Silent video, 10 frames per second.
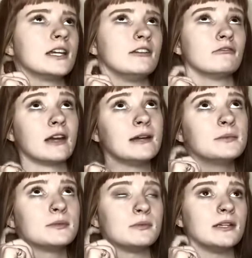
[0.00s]
Like, he
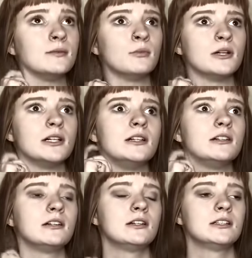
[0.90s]
raped me, but
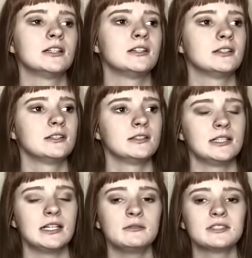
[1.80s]

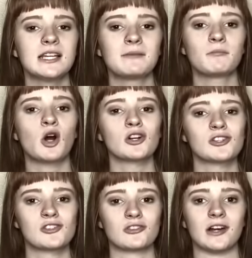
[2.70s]
it was, like,
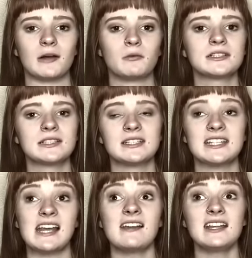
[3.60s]
partial. I wasn't
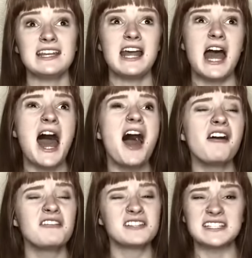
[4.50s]
saying, like,
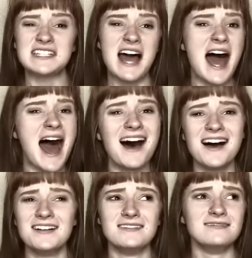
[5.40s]
no,
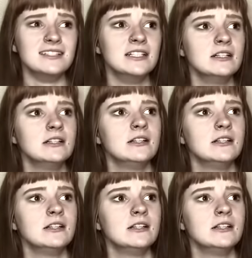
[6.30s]
stop.